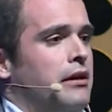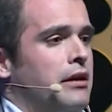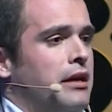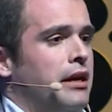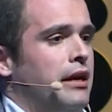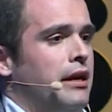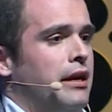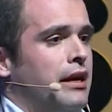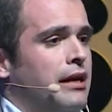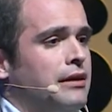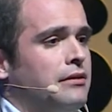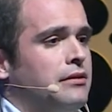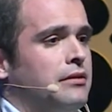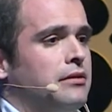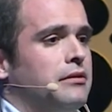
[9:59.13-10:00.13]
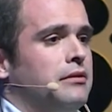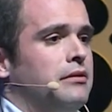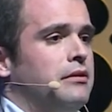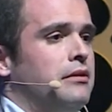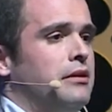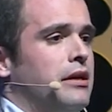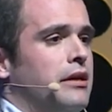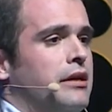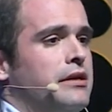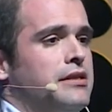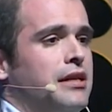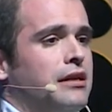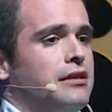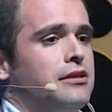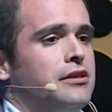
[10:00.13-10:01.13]
had the
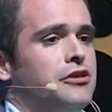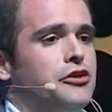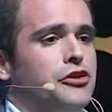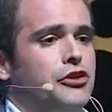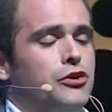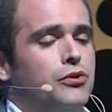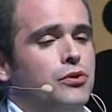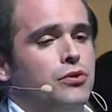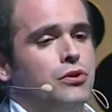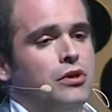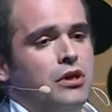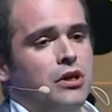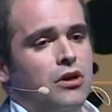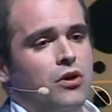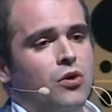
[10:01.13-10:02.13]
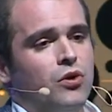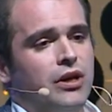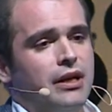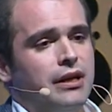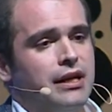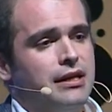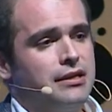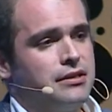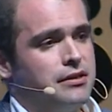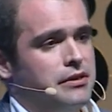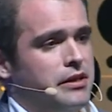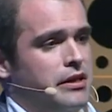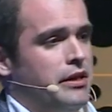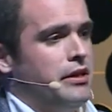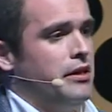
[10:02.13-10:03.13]
challenge to organize
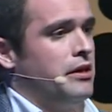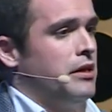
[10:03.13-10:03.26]
the